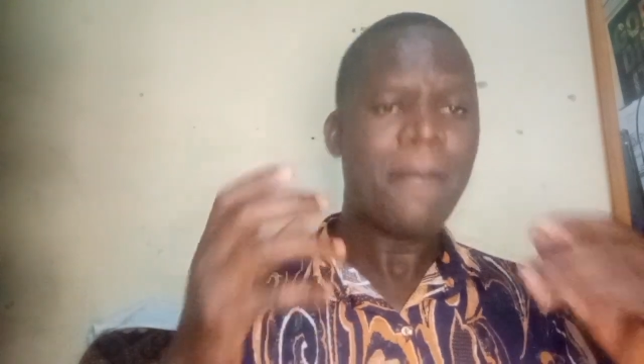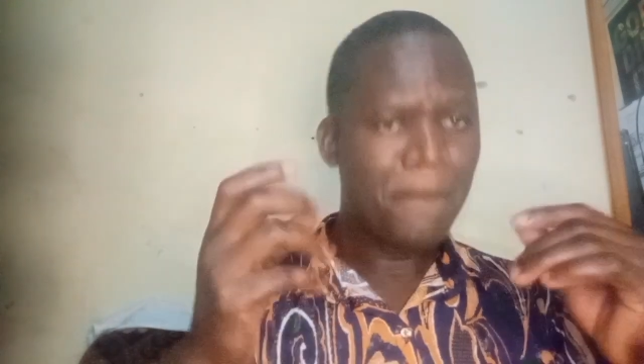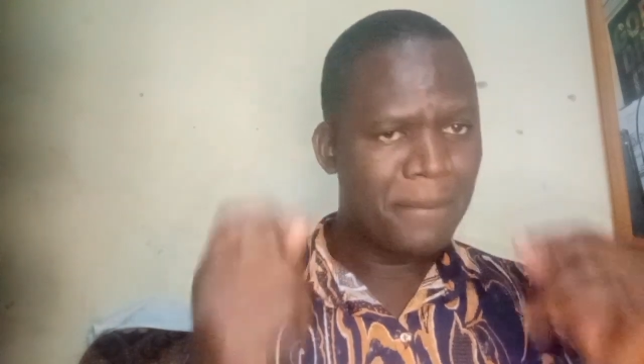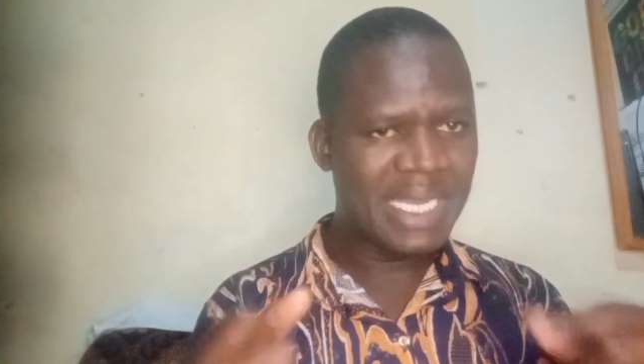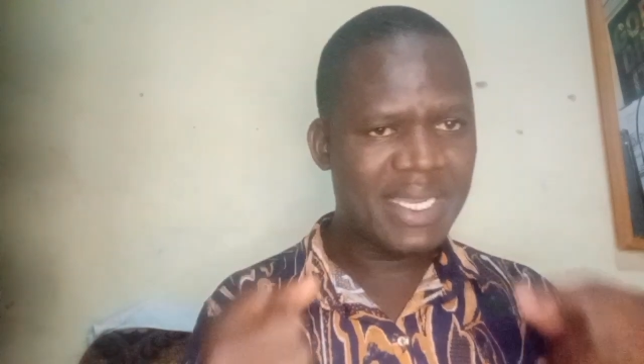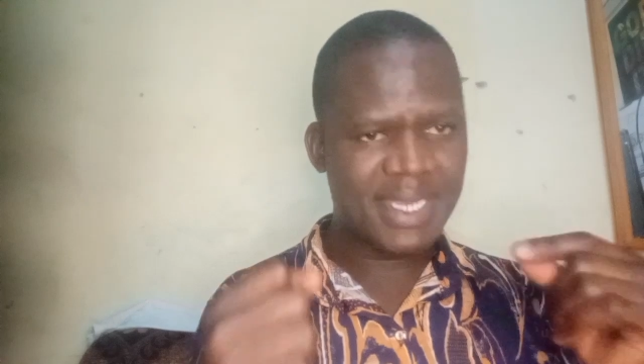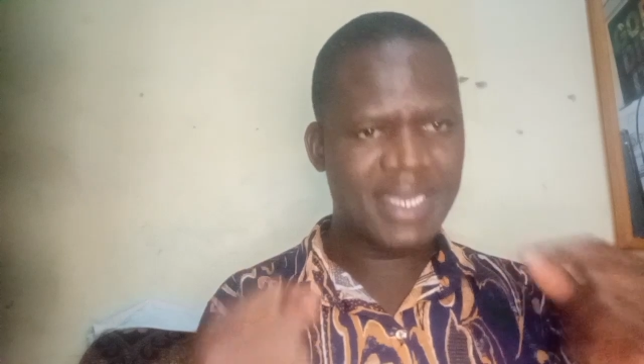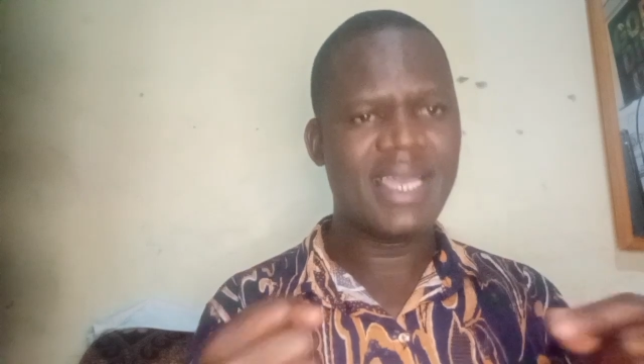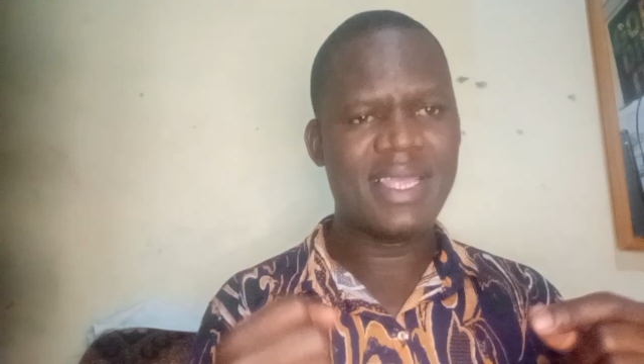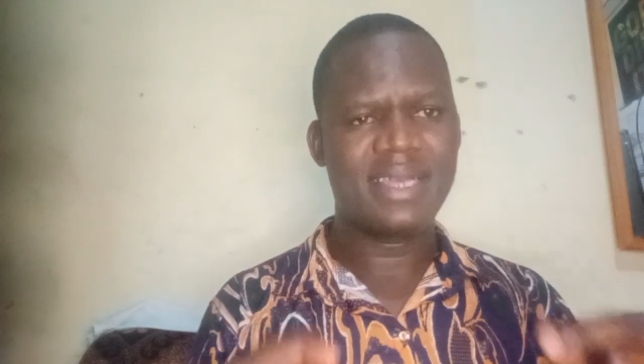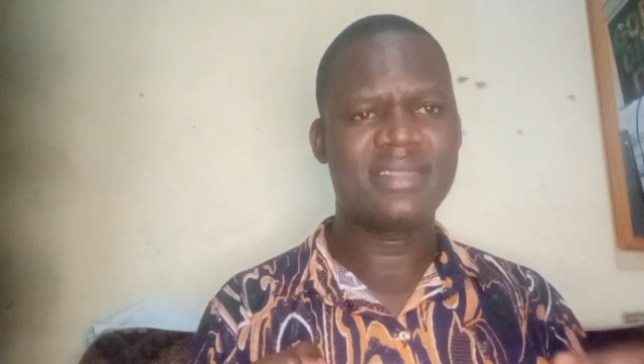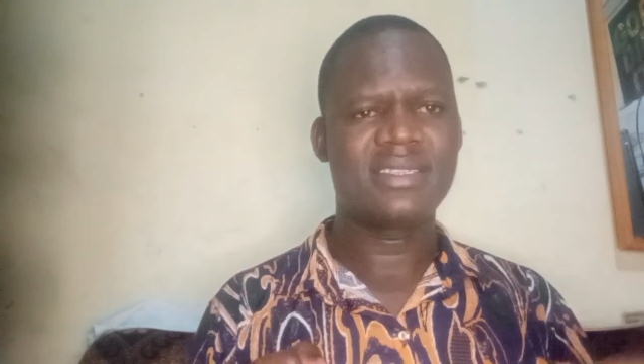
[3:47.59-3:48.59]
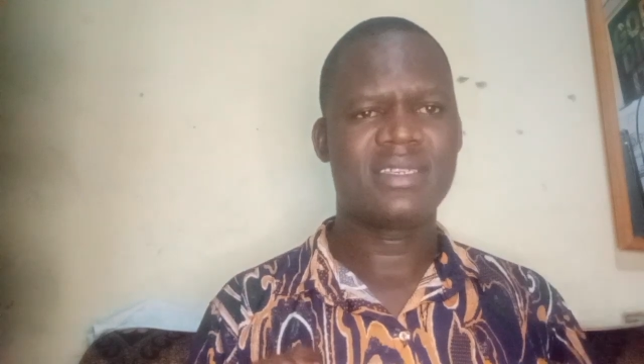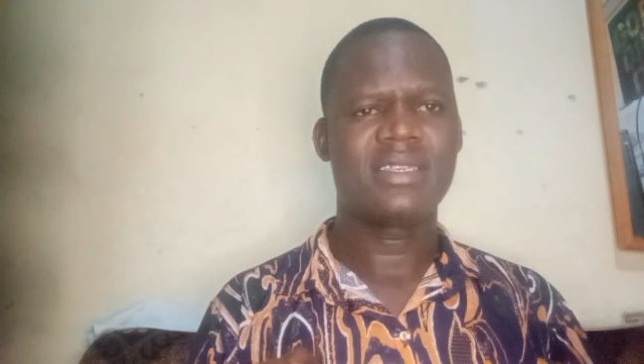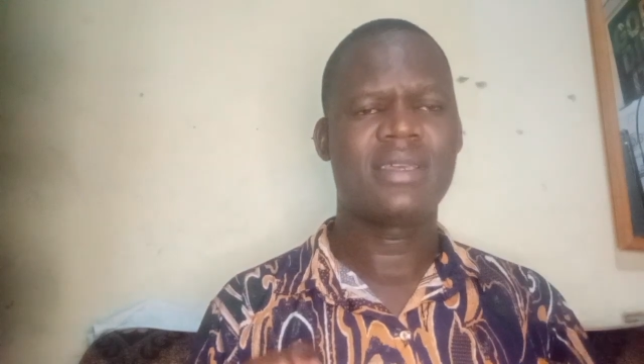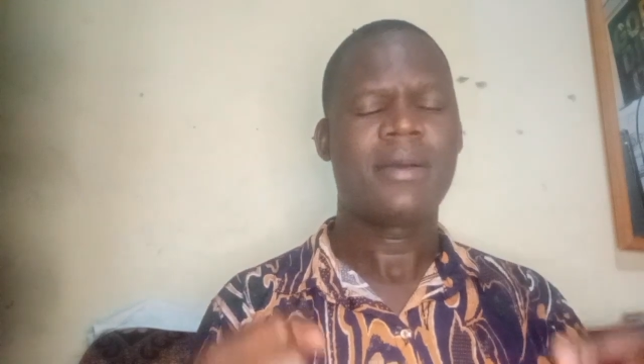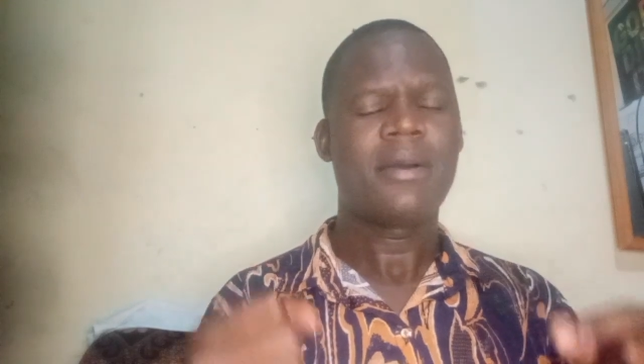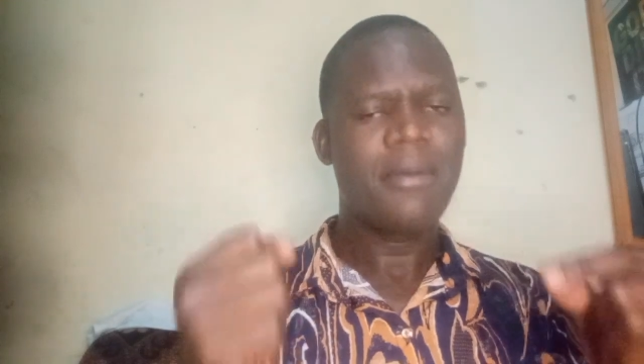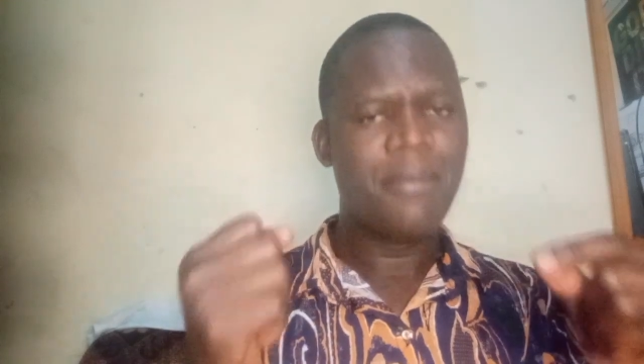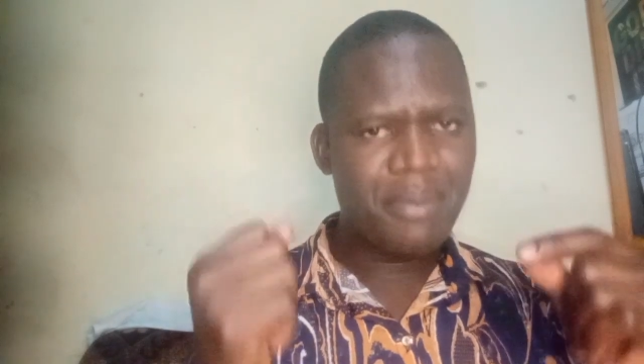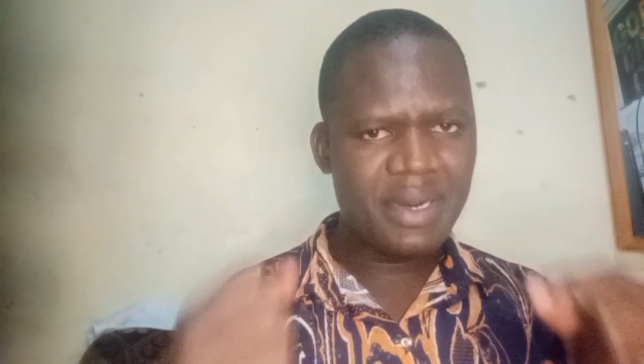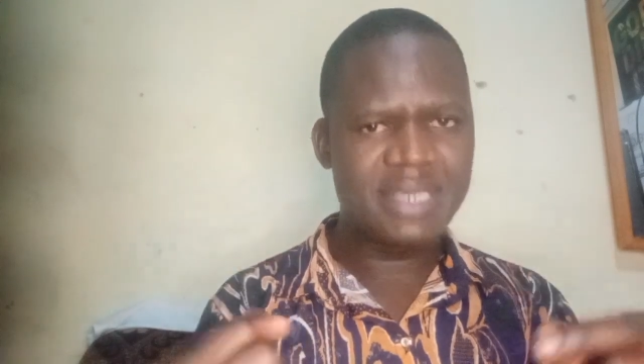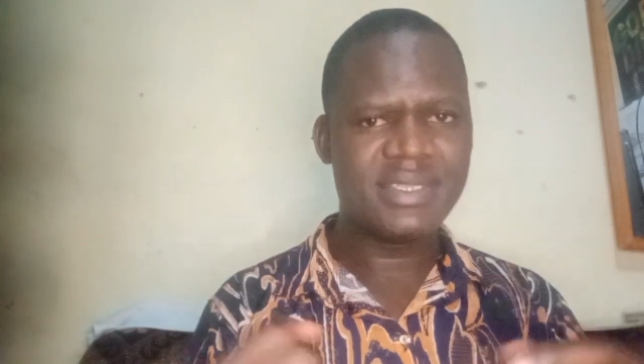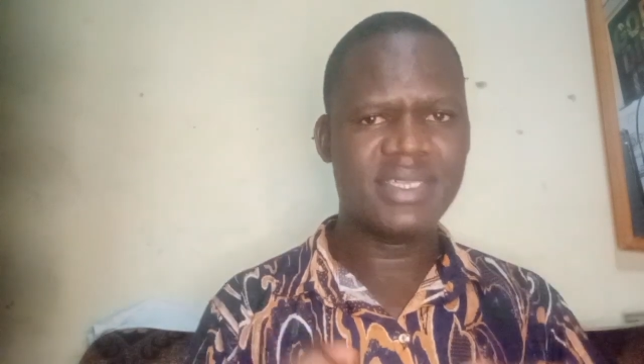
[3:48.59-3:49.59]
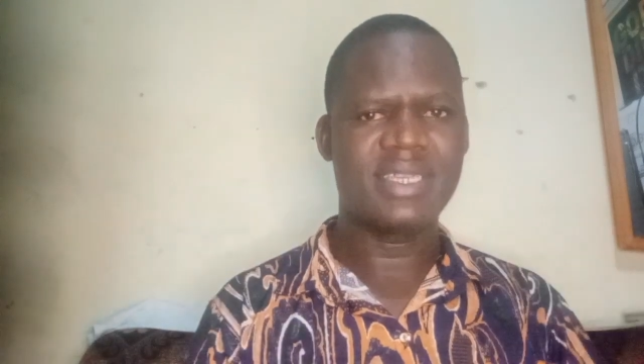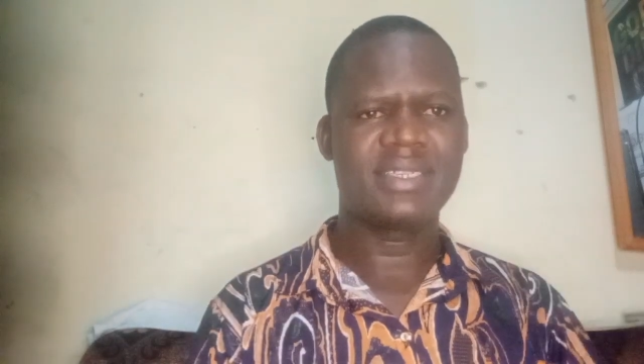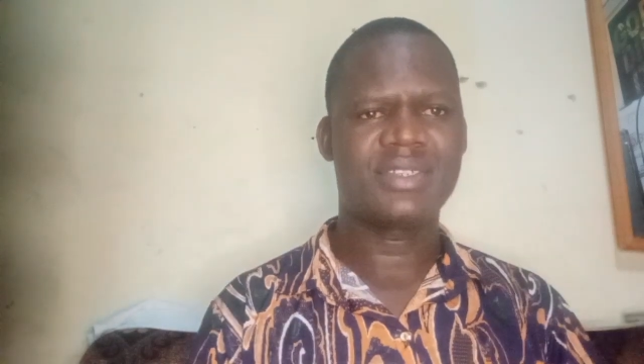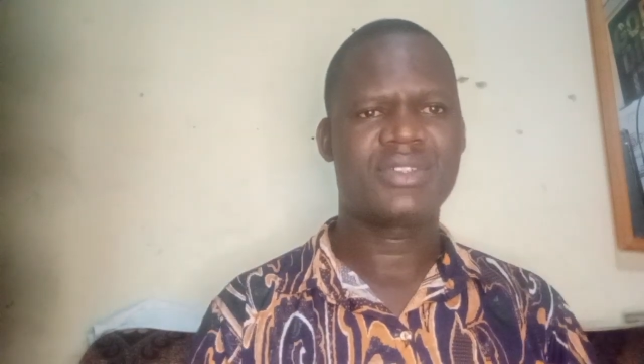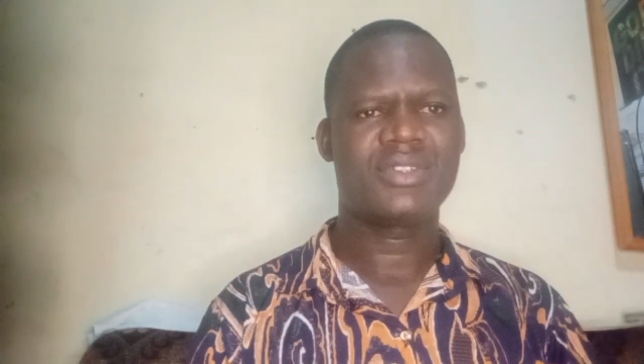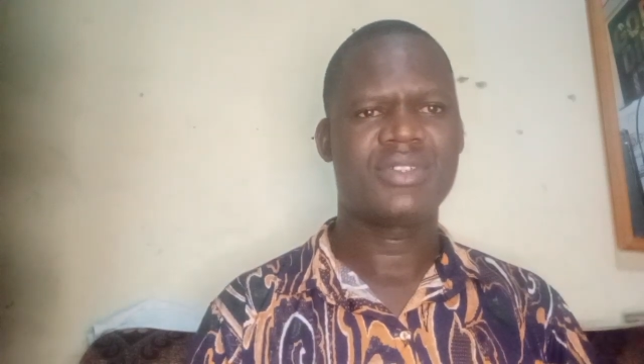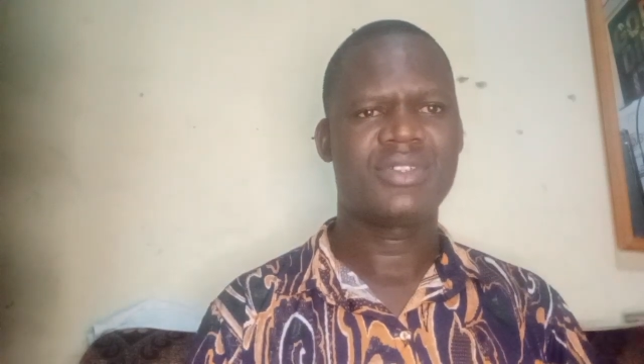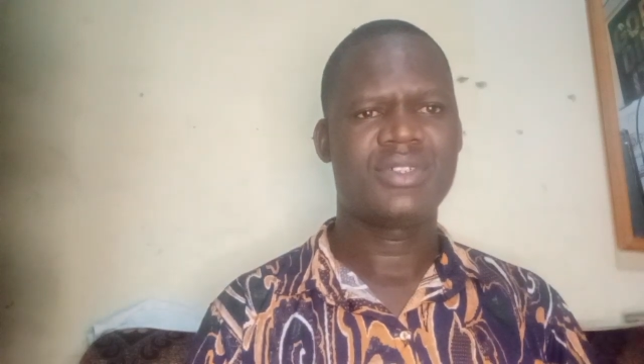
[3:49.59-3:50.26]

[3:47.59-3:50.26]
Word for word: make Kenyan president